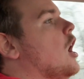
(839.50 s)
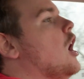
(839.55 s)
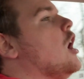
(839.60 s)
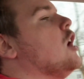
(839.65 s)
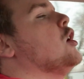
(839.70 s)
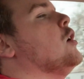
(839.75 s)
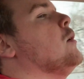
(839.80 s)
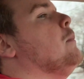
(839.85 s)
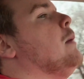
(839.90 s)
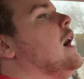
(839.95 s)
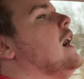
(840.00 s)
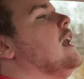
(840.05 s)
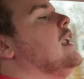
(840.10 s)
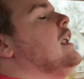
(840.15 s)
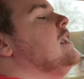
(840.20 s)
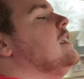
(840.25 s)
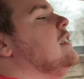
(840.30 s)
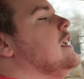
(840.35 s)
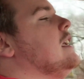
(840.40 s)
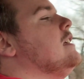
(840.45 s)
your
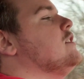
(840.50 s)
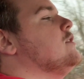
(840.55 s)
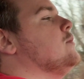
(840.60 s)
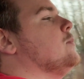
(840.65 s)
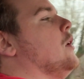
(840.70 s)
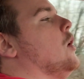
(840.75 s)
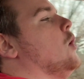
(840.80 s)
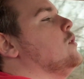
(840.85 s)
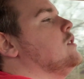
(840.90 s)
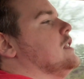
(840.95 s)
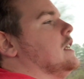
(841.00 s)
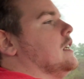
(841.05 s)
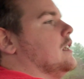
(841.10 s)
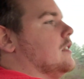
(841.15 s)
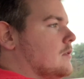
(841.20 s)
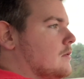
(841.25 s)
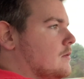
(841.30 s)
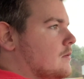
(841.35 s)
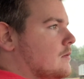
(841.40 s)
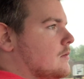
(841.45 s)
body needs
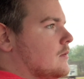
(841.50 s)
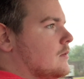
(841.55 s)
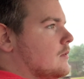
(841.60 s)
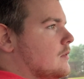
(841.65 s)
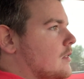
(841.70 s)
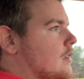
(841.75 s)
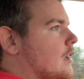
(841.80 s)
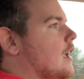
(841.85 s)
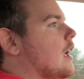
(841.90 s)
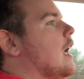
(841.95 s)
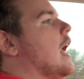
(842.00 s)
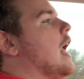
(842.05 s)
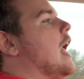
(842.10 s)
protein.